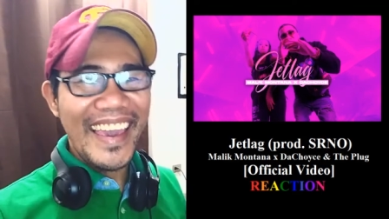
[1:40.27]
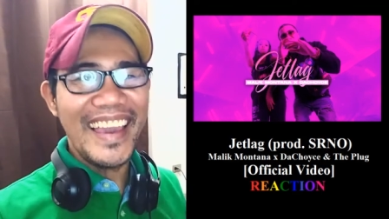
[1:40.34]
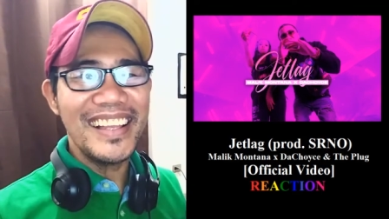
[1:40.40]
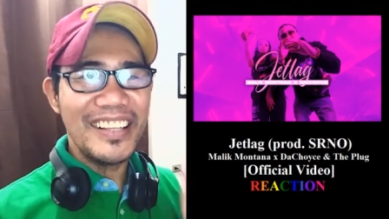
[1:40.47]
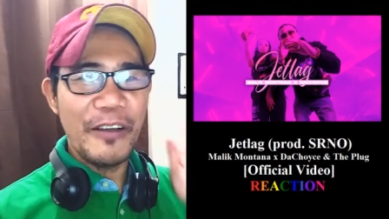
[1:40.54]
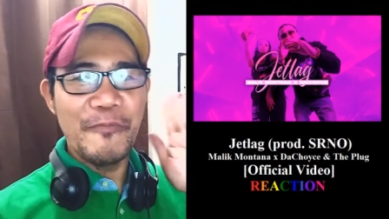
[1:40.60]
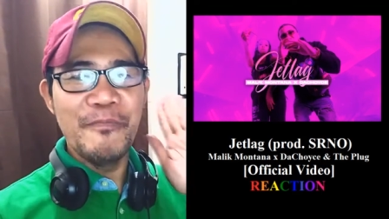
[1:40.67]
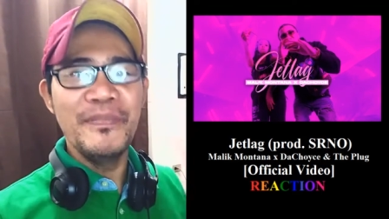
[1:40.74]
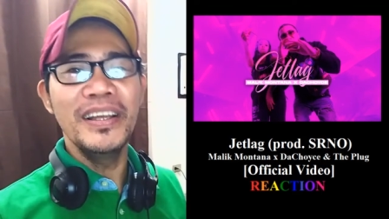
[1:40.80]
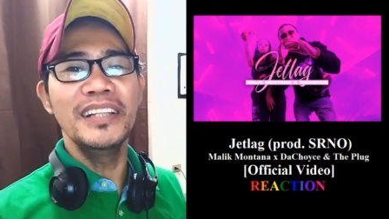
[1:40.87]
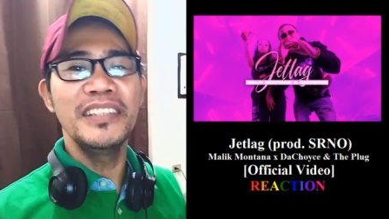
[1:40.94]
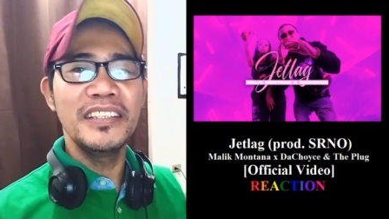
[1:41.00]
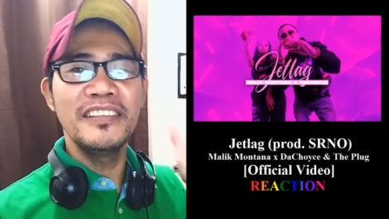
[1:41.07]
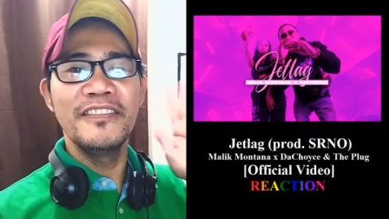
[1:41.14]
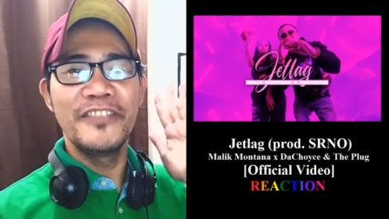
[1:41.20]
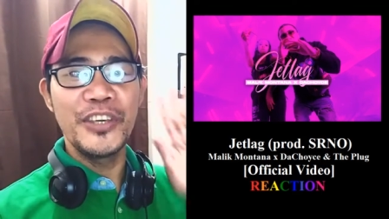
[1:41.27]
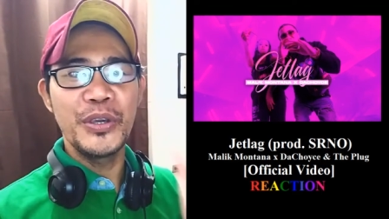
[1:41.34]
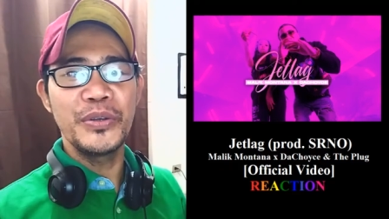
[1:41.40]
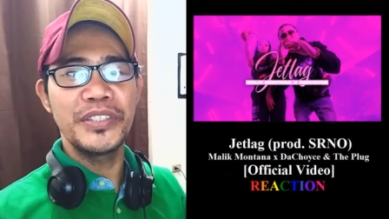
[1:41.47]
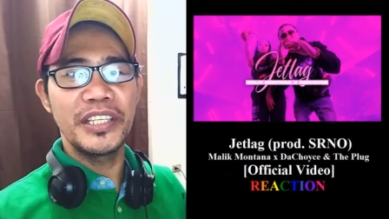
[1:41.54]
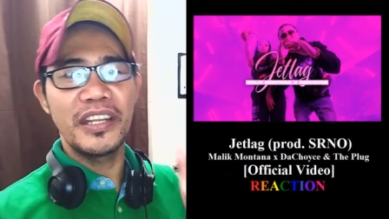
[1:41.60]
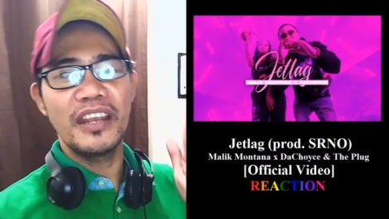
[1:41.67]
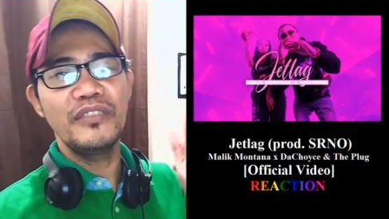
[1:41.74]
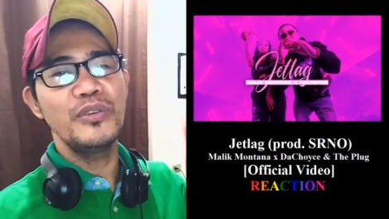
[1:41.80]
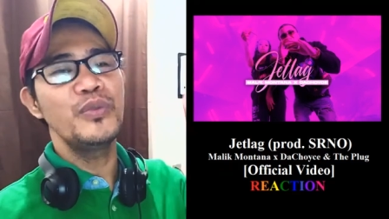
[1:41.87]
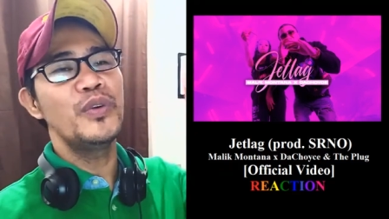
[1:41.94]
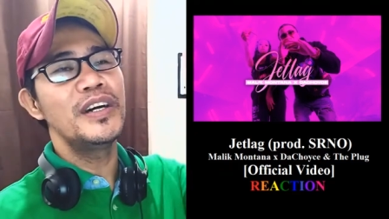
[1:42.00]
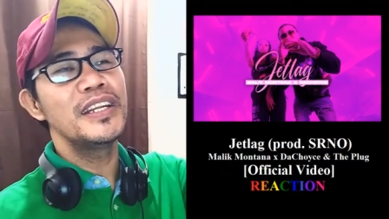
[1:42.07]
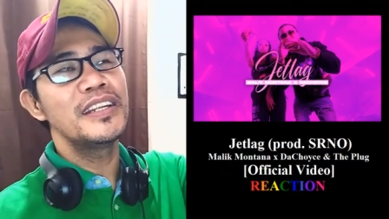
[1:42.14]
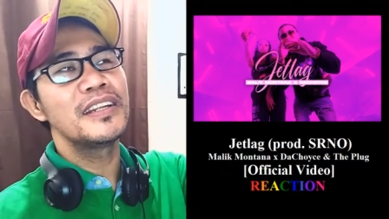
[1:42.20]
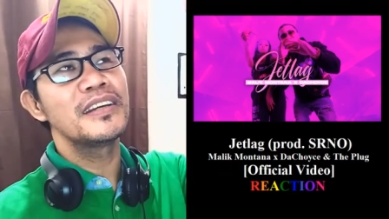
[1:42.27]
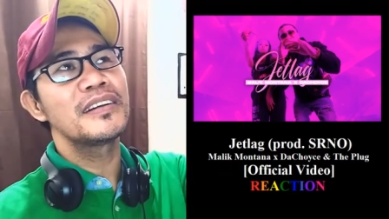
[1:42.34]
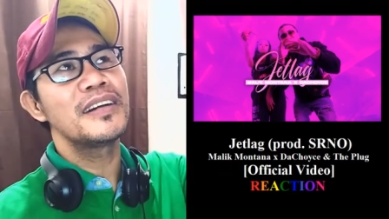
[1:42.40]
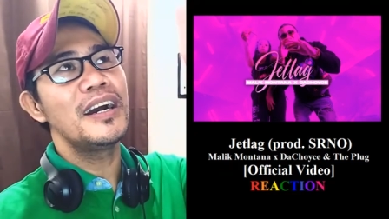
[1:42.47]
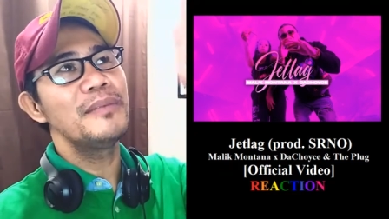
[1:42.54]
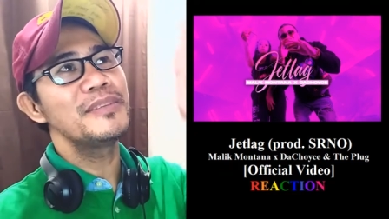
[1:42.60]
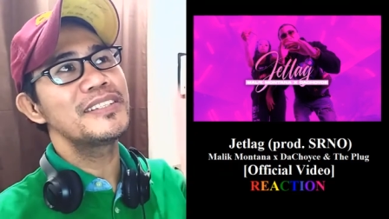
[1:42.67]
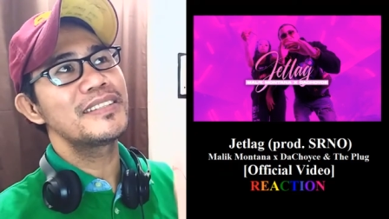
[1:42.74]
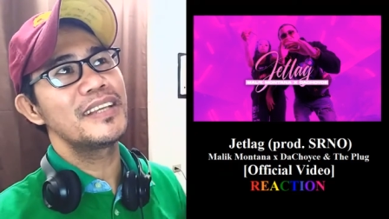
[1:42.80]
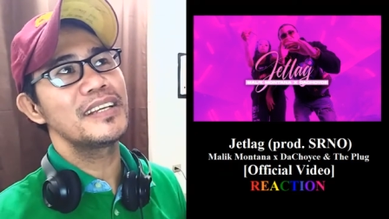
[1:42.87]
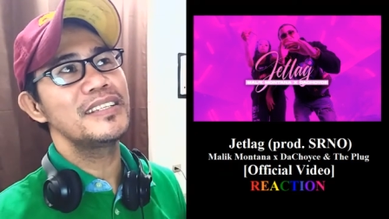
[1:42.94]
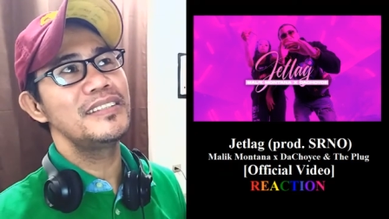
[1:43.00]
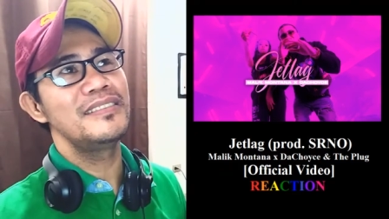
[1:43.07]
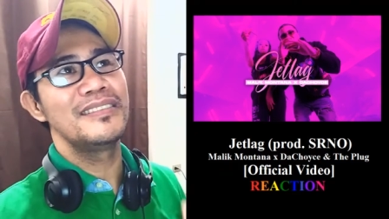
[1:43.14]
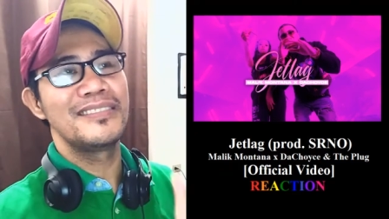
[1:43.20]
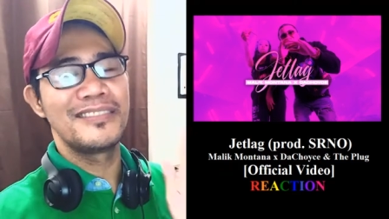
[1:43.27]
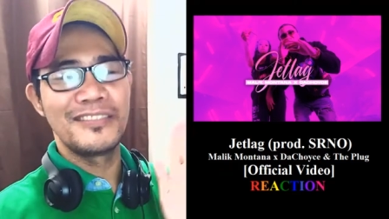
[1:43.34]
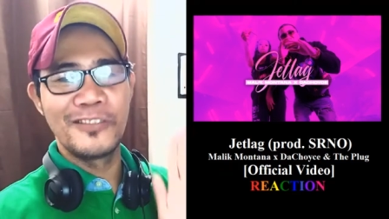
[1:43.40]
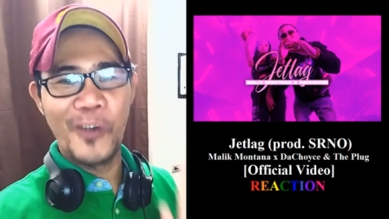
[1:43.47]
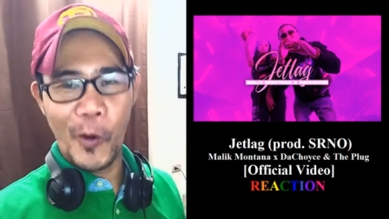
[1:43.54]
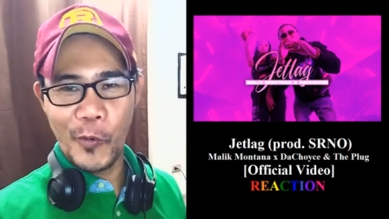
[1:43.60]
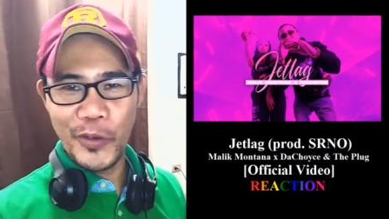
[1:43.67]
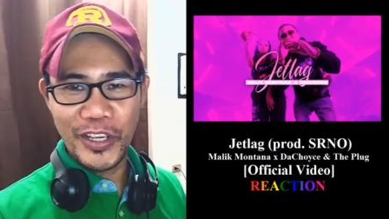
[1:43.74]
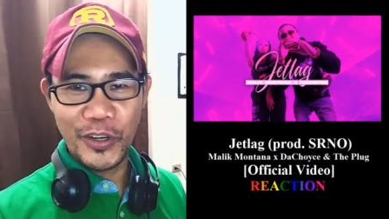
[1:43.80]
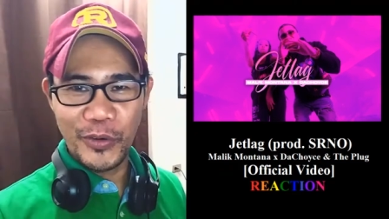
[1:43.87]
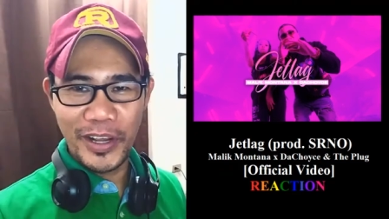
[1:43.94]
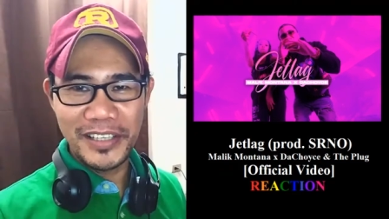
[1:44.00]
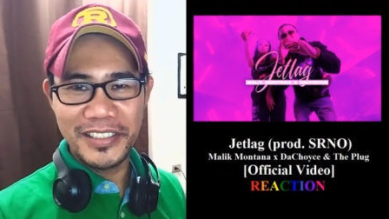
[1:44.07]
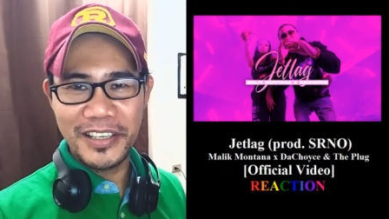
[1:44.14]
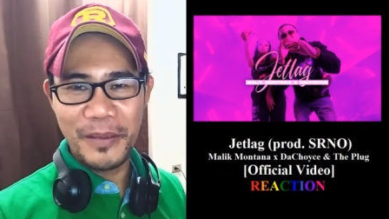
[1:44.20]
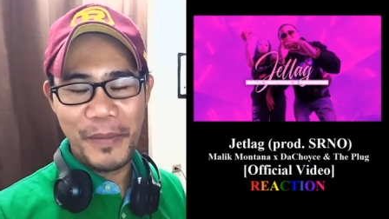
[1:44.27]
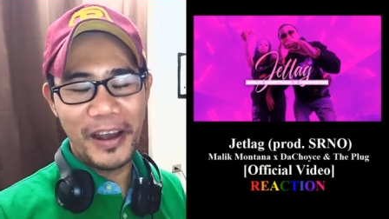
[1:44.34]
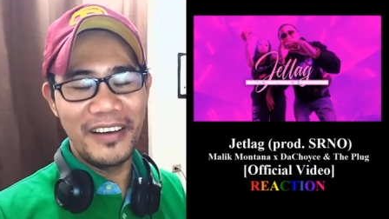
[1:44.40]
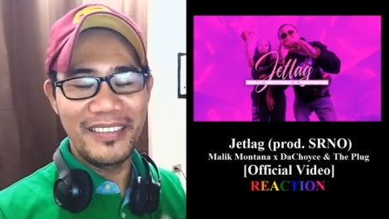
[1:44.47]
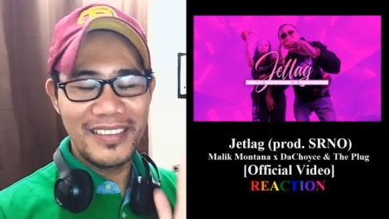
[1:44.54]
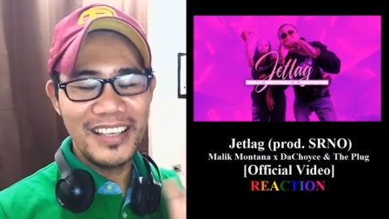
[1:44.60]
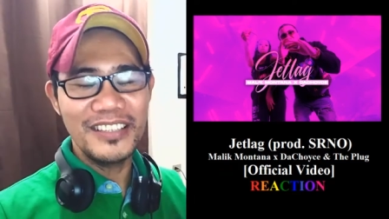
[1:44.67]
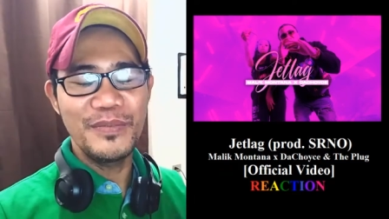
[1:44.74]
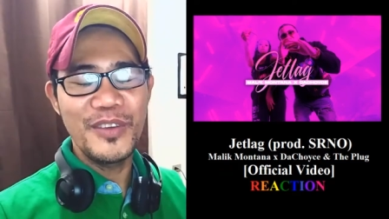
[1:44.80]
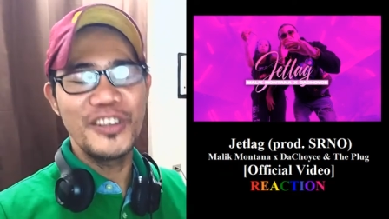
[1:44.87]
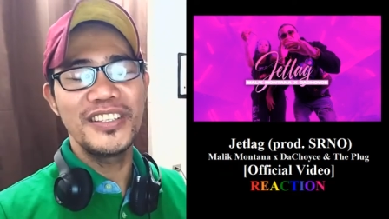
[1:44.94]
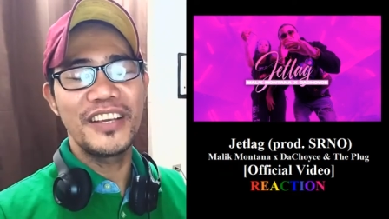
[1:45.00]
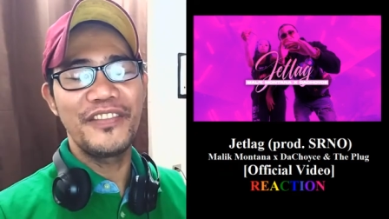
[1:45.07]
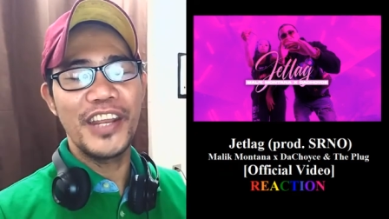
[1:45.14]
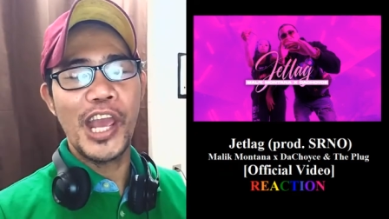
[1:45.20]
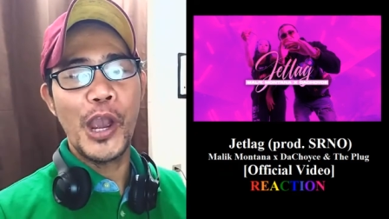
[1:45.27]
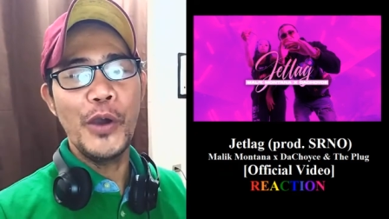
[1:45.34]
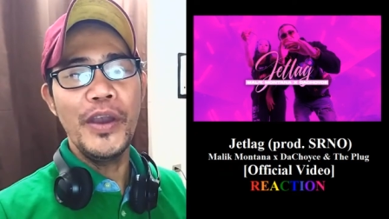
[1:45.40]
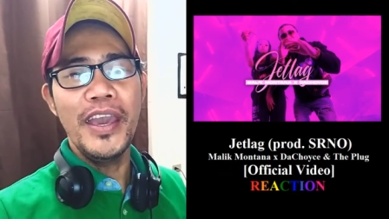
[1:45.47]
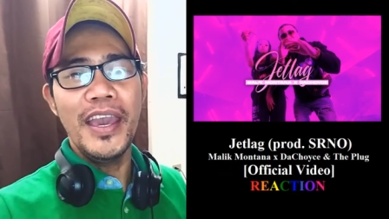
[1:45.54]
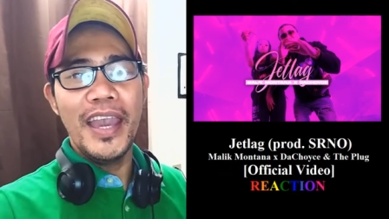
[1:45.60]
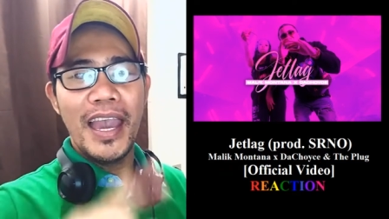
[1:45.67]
8 million views and everyone in the comment section is going crazy about this music video